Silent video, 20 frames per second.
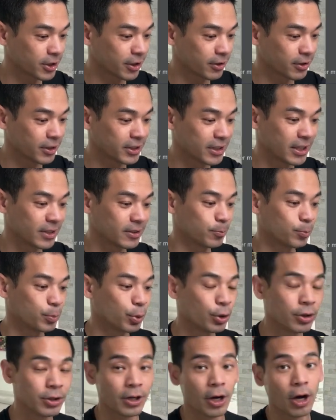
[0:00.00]
other and can
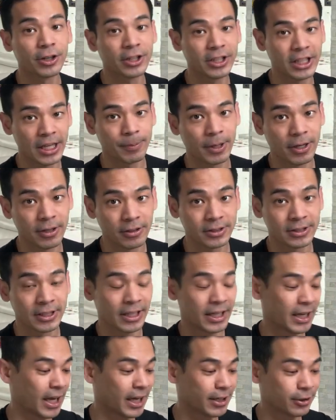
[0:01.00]
pull all your emails,
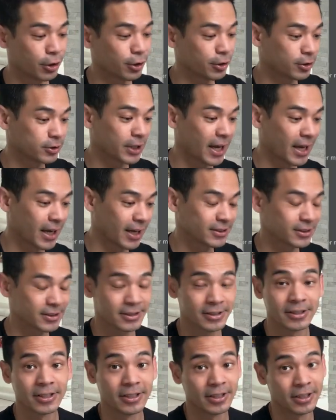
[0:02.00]
handle all your
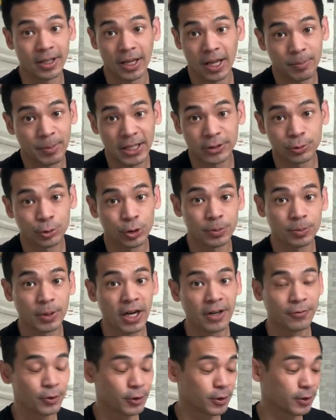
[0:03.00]
tasks, and basically
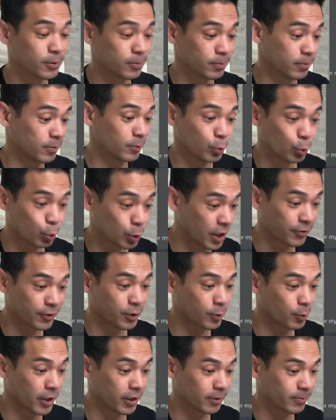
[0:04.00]
respond for you whenever
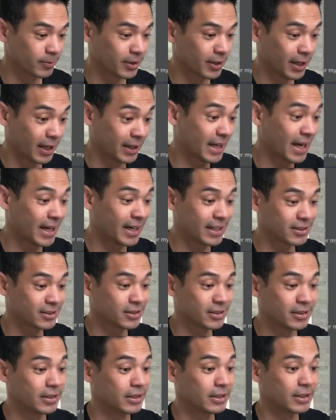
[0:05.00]
you want. And that
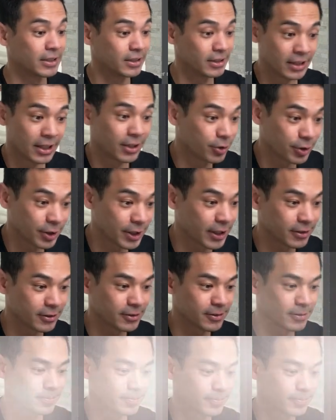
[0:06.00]
is literally it.